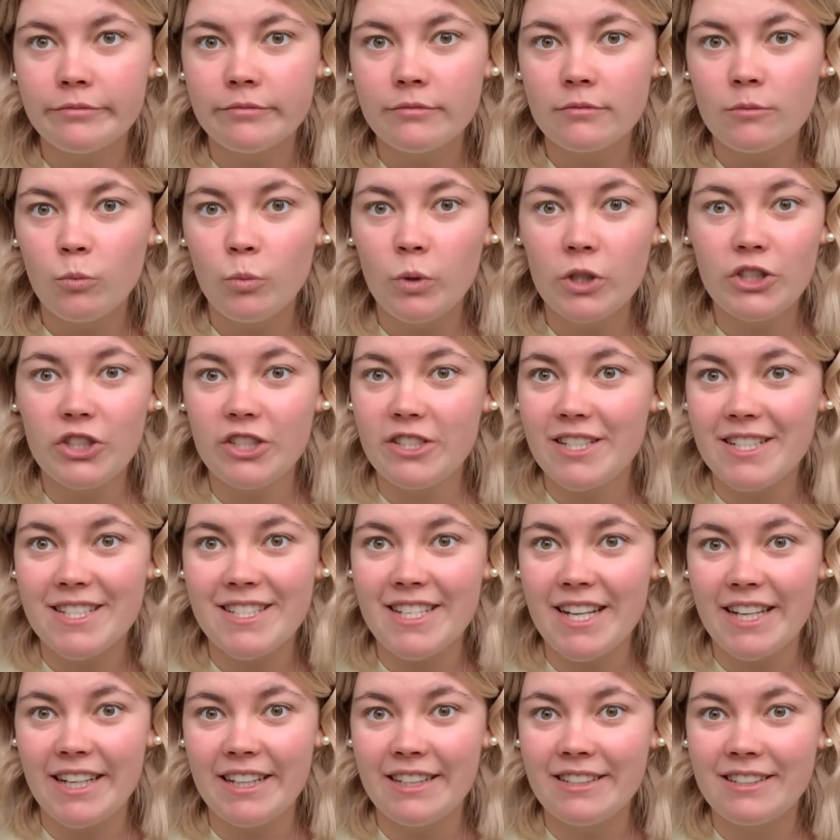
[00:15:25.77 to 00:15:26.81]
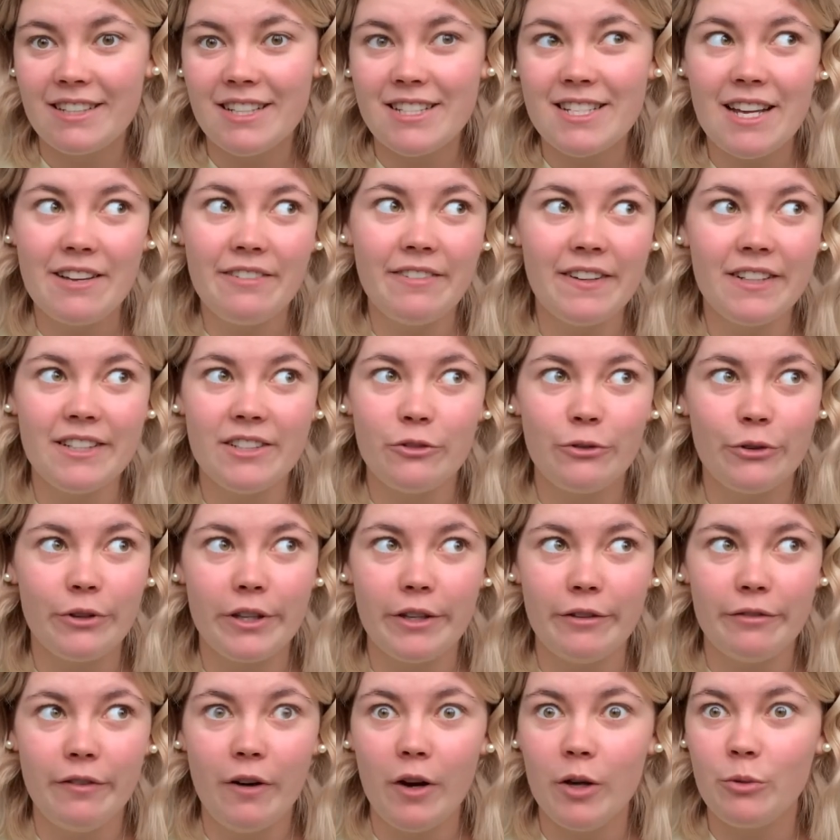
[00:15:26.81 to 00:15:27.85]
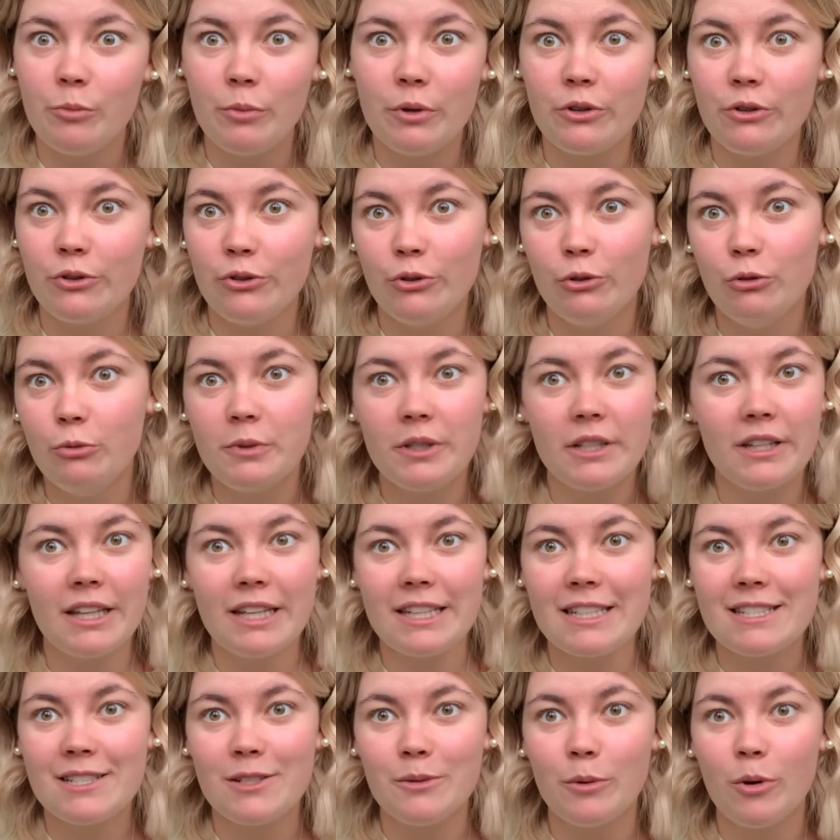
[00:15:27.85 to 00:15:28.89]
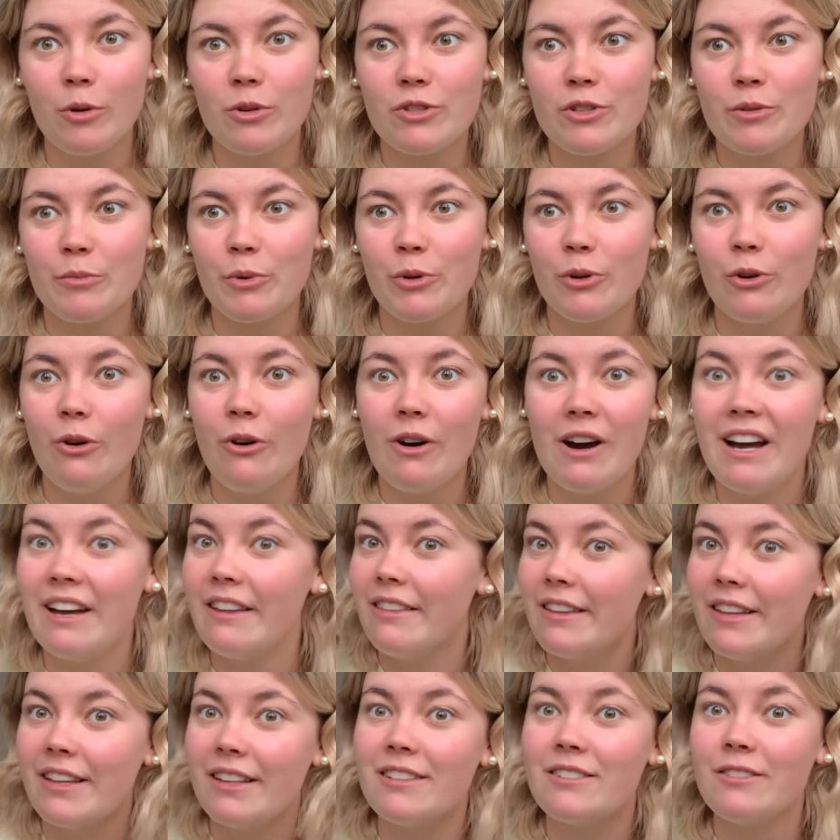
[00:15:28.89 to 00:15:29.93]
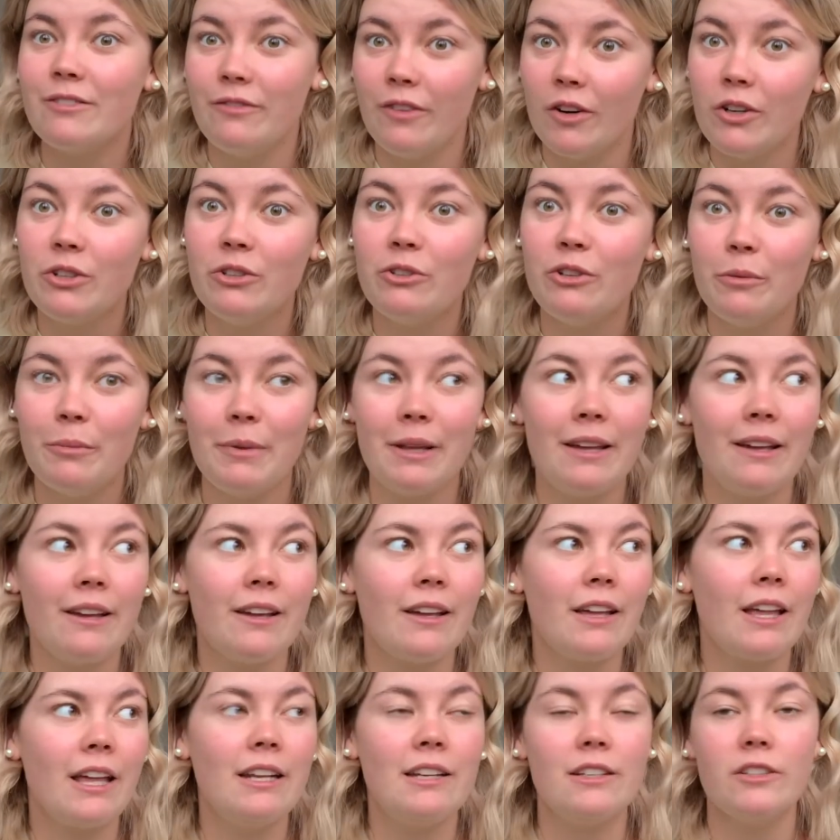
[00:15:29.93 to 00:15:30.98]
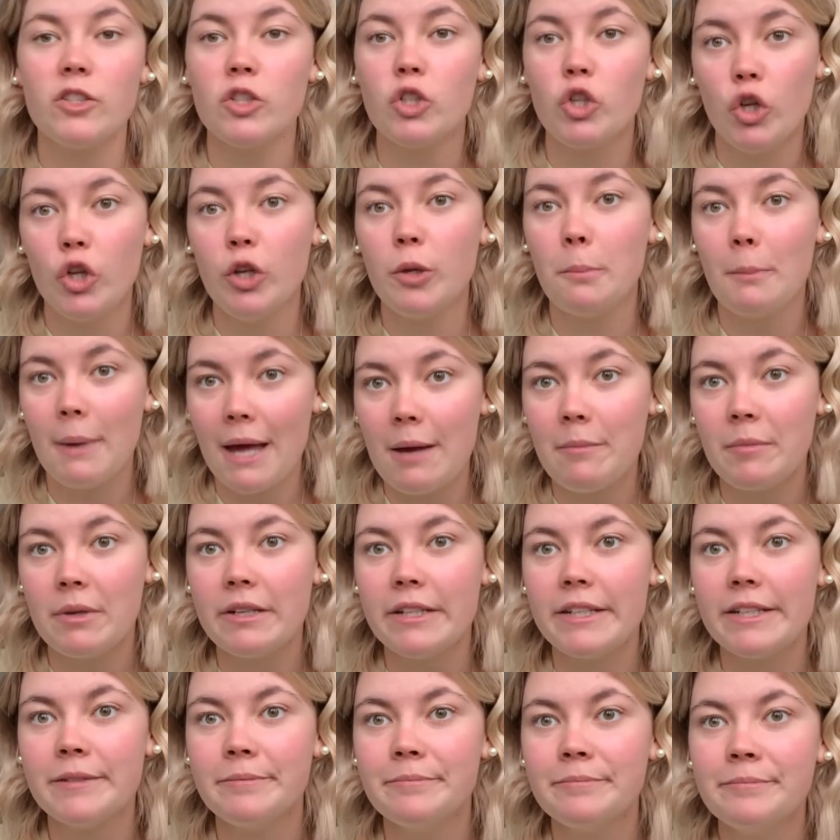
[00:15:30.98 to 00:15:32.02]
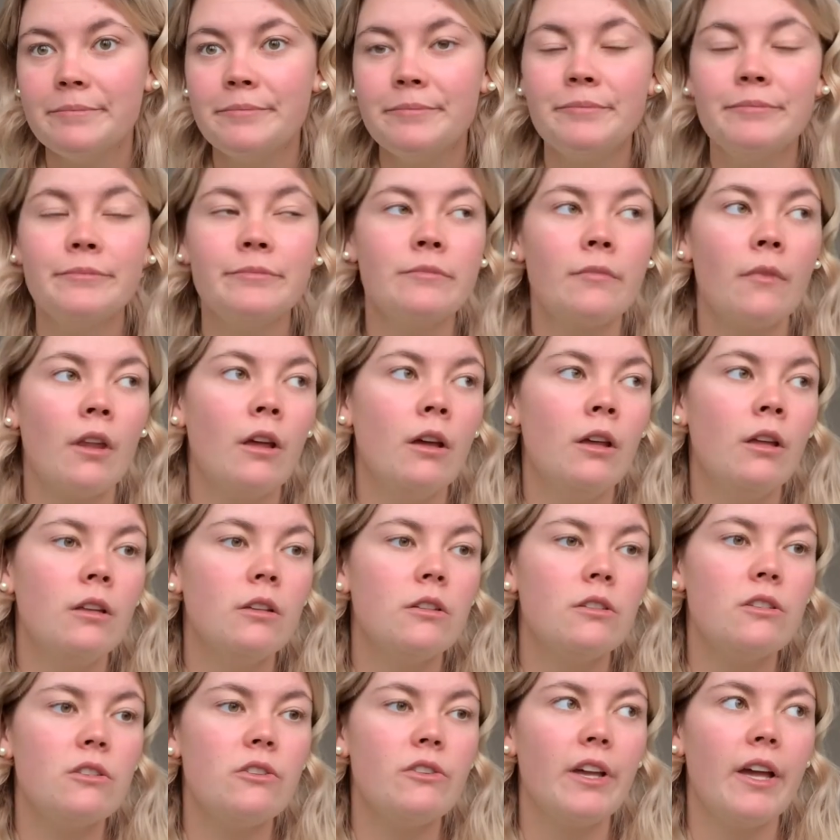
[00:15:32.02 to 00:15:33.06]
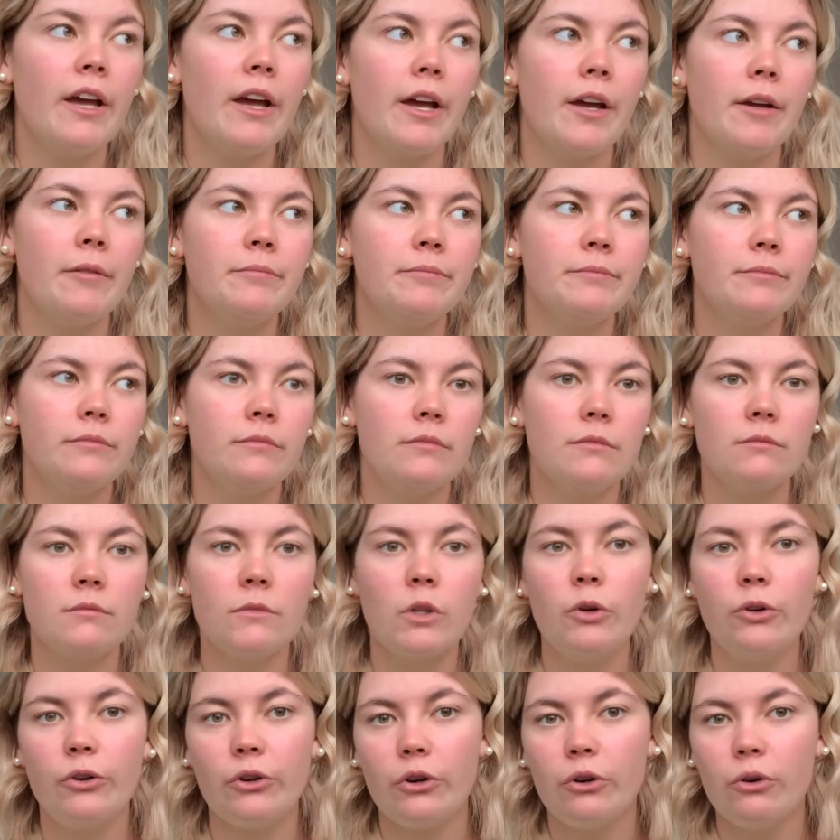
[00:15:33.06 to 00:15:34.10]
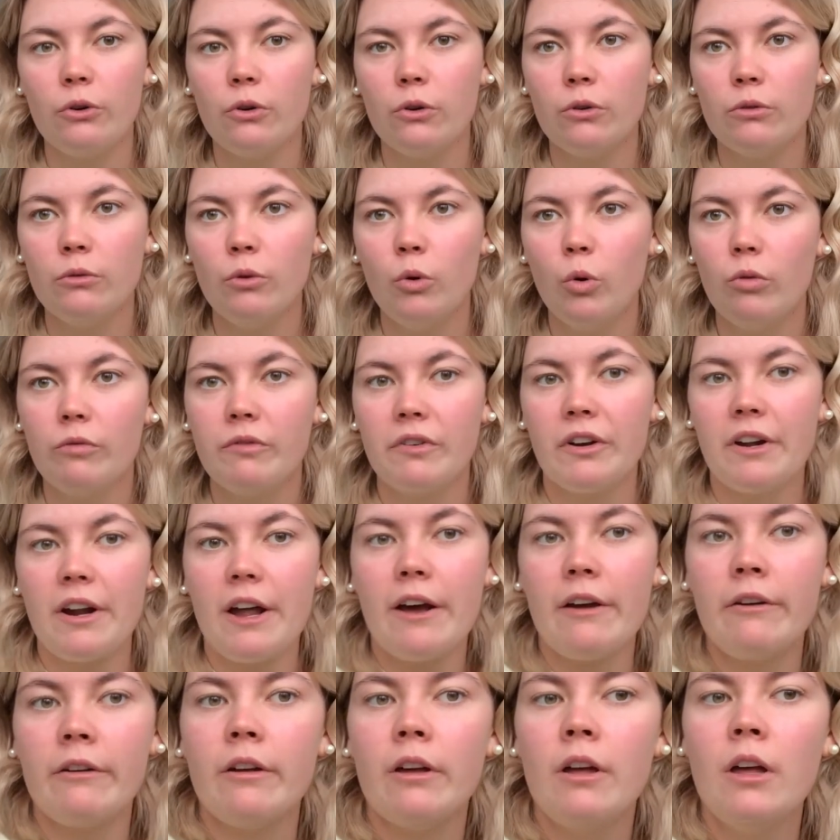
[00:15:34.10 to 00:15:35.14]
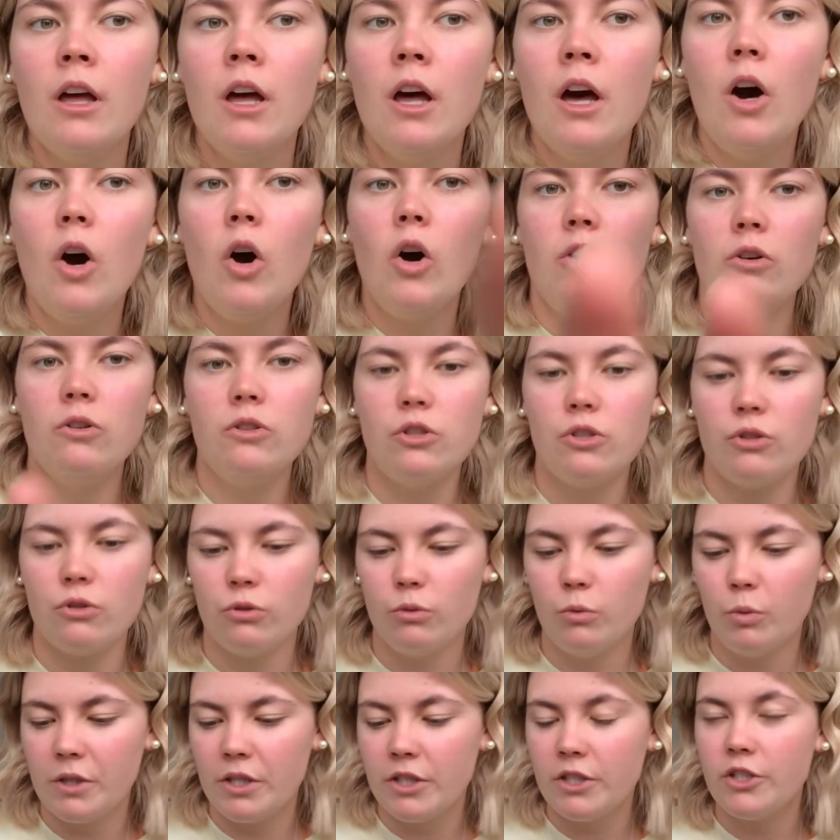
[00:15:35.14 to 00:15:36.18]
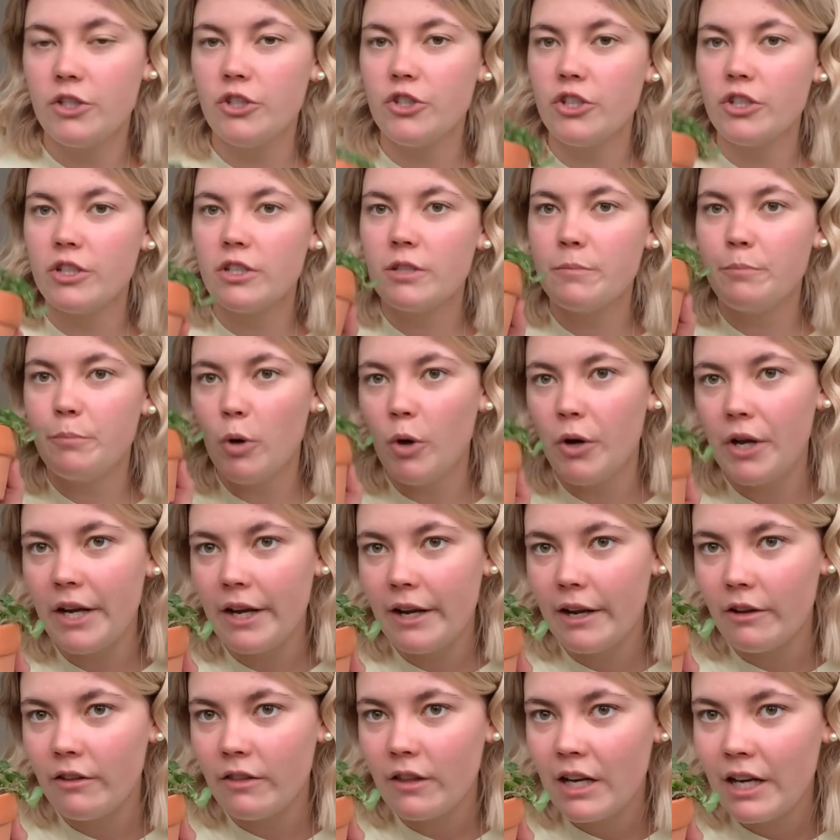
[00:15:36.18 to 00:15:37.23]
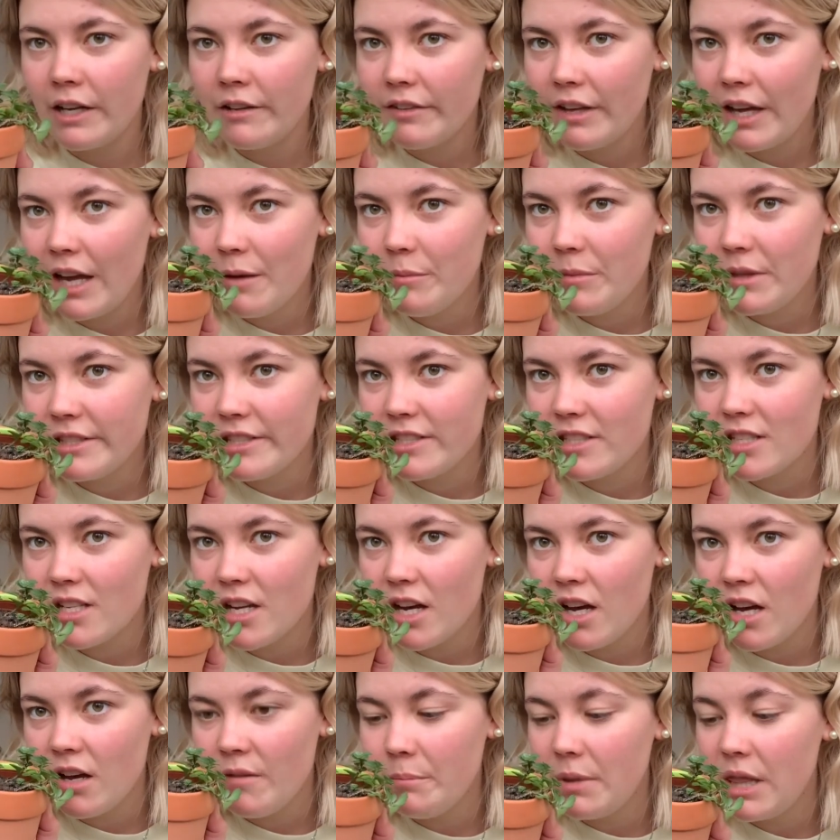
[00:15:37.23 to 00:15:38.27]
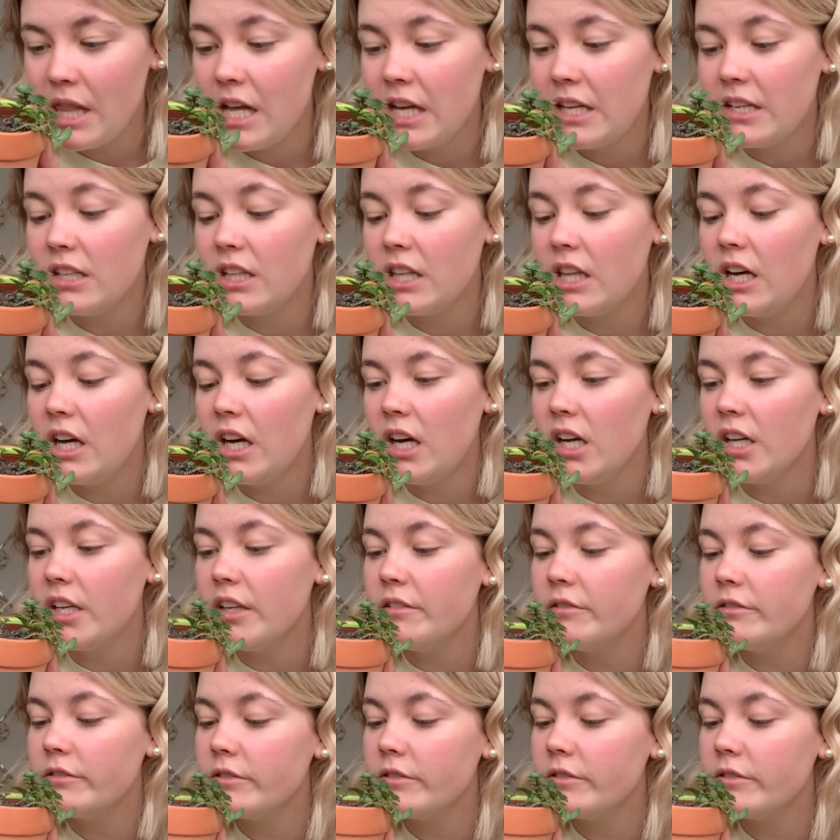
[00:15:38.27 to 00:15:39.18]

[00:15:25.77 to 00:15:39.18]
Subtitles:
which is exciting because I find it really fun, whether nobody likes to watch them or not. I think it's fun to make and it's a good memory. So yeah, I'm gonna go over now. Also wanted to just point out that I've kept this plant alive